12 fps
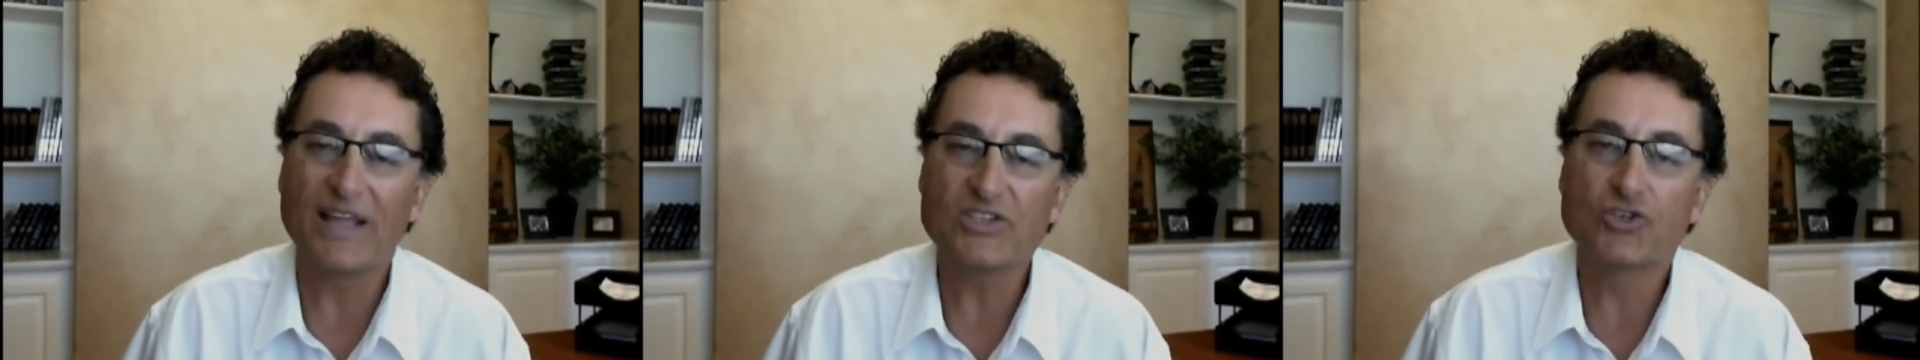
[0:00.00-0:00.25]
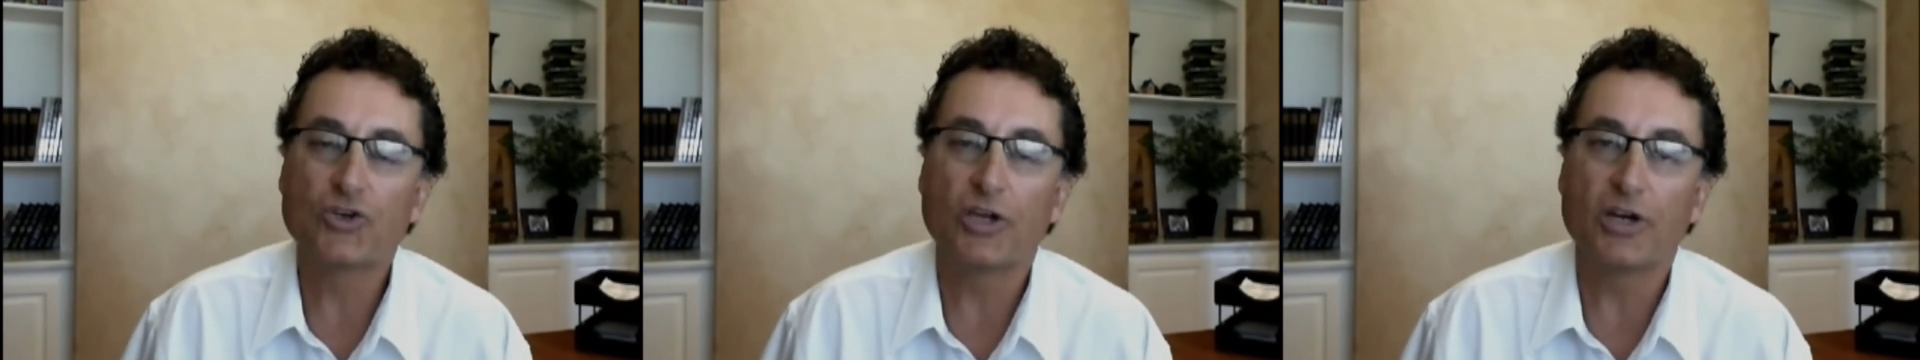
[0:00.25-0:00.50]

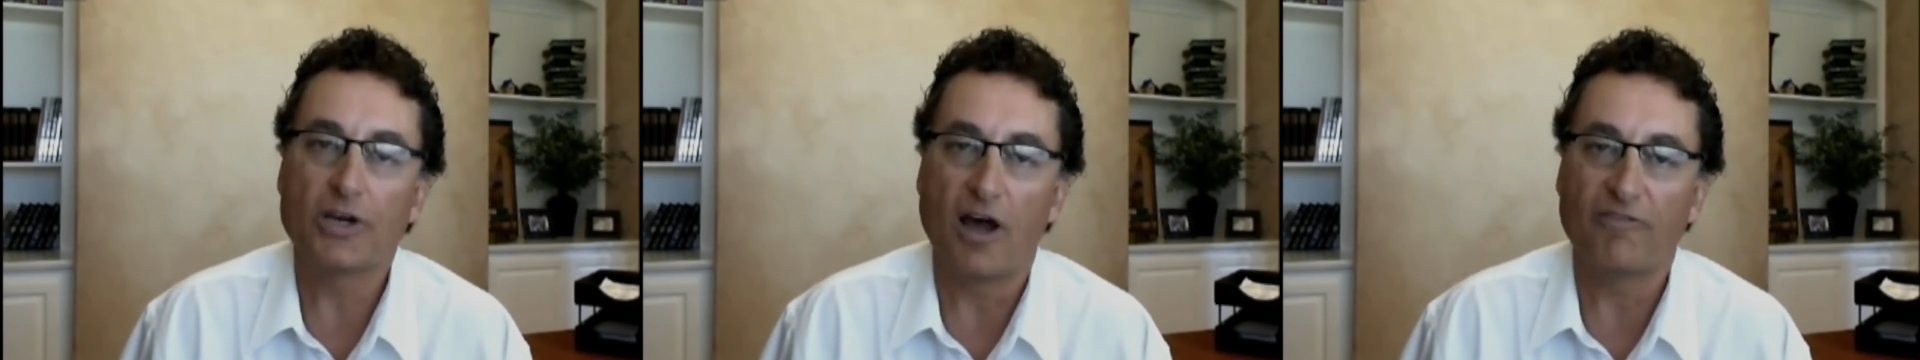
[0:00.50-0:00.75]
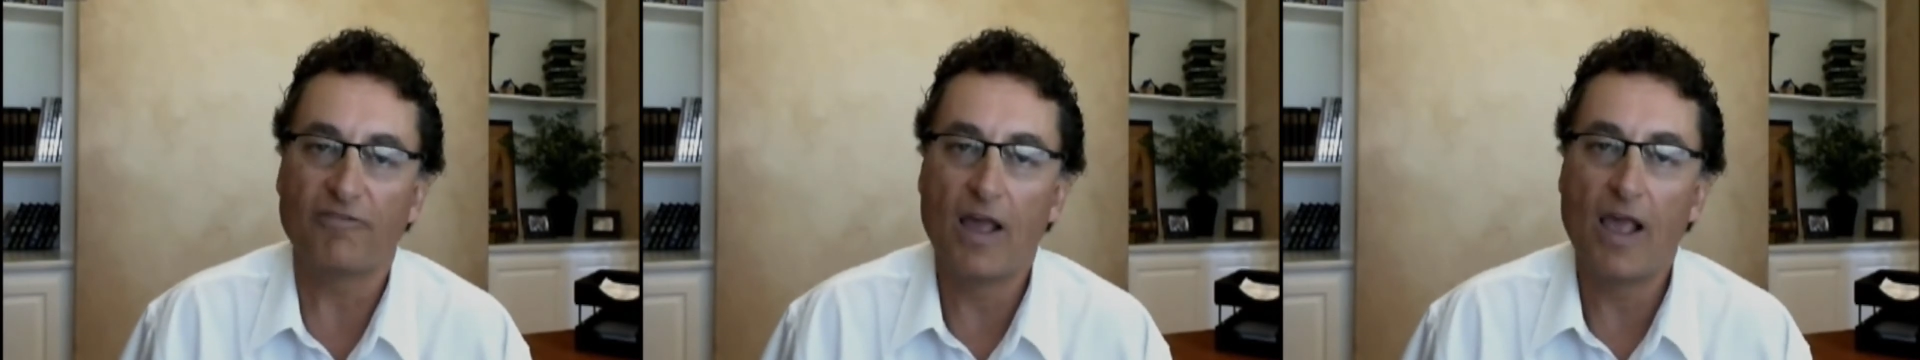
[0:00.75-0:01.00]
That's good
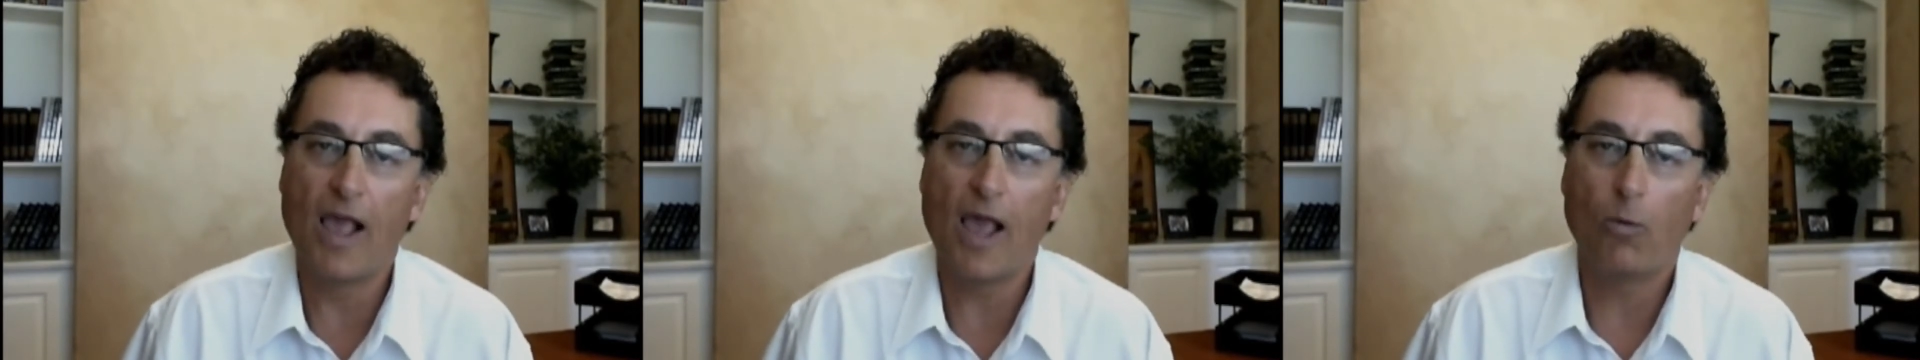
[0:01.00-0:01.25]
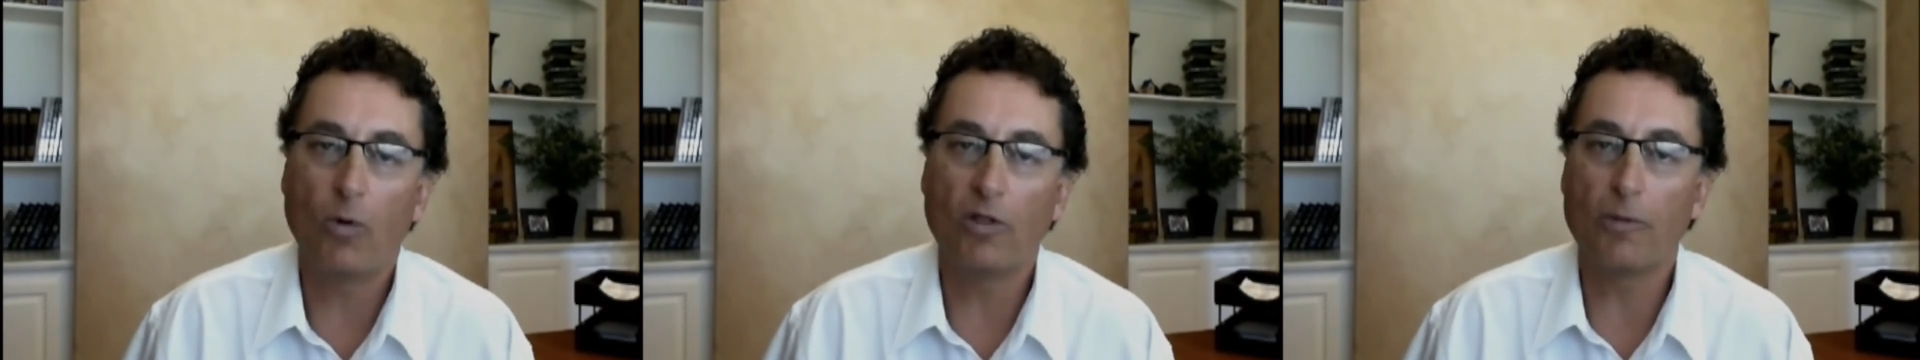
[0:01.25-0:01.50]
enough.
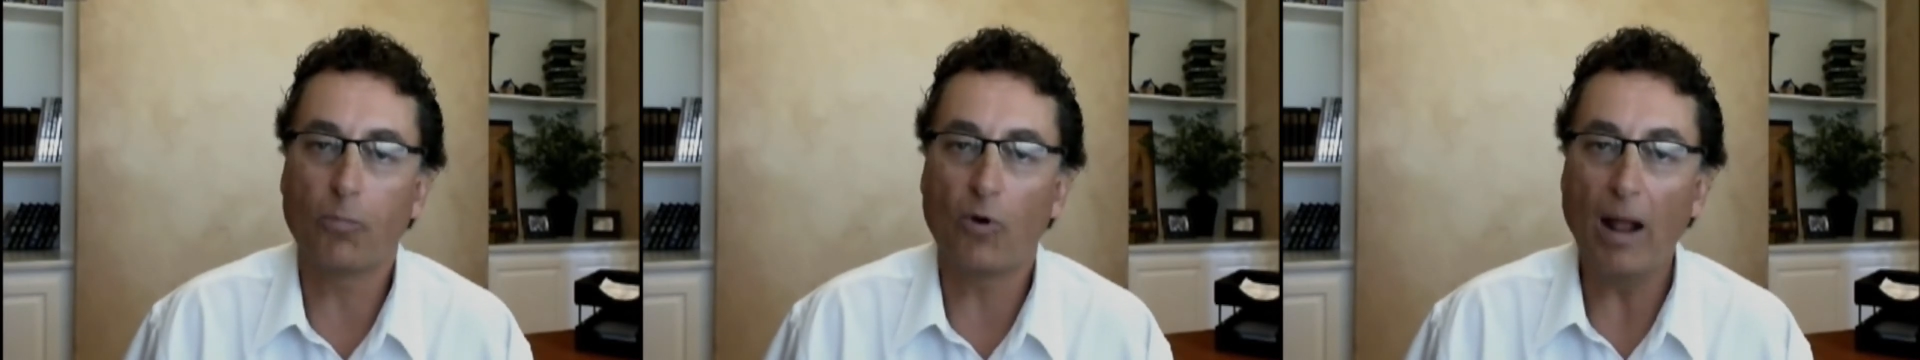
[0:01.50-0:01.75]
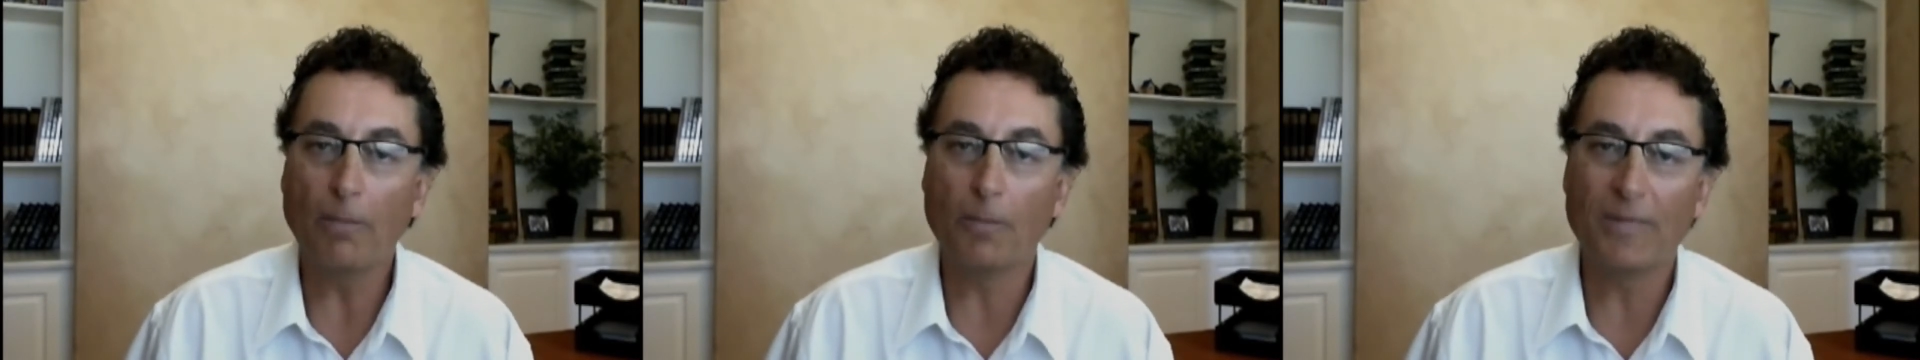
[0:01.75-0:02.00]
Well, the
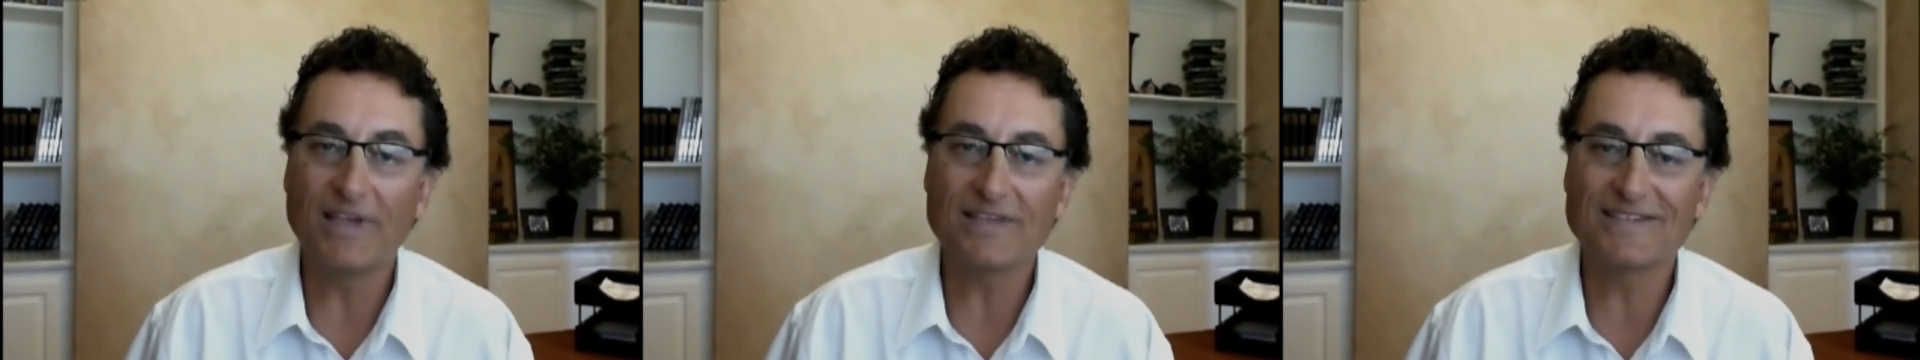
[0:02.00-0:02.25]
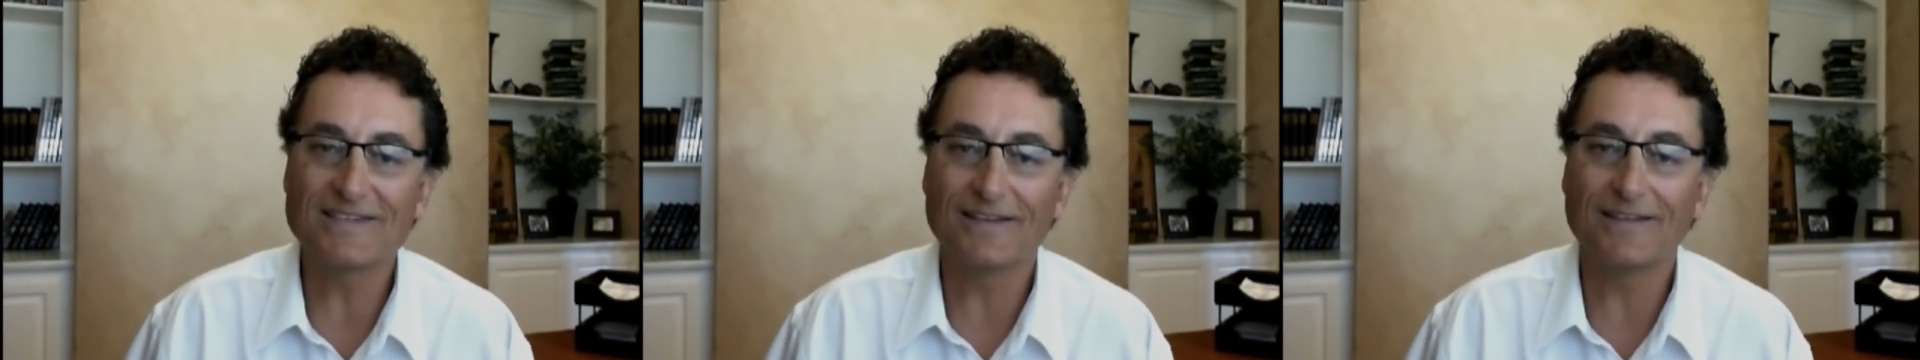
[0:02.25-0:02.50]
problem
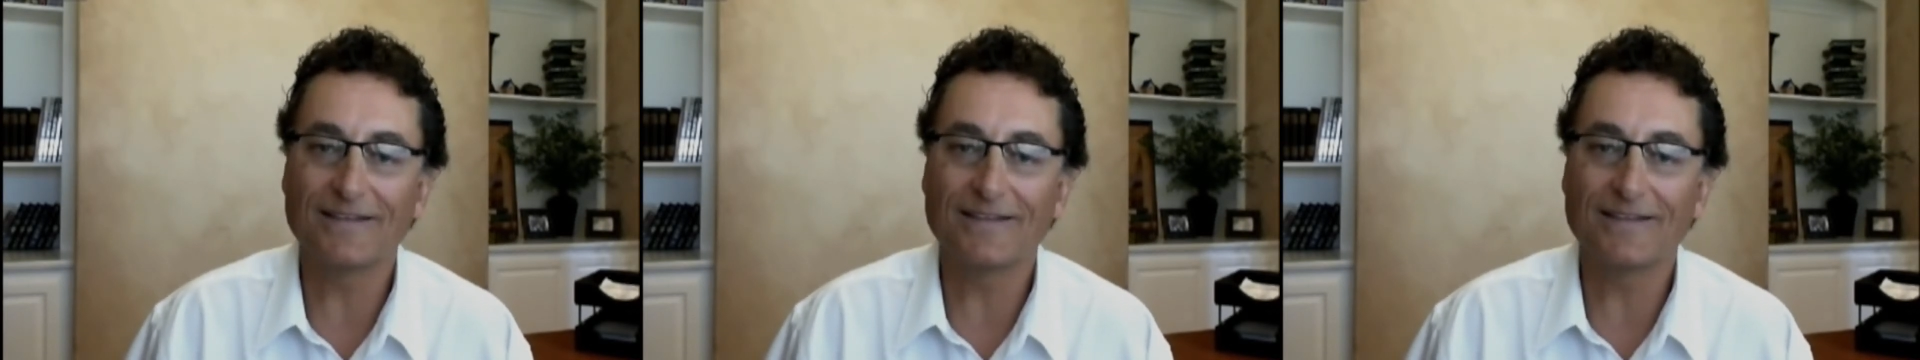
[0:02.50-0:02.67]
is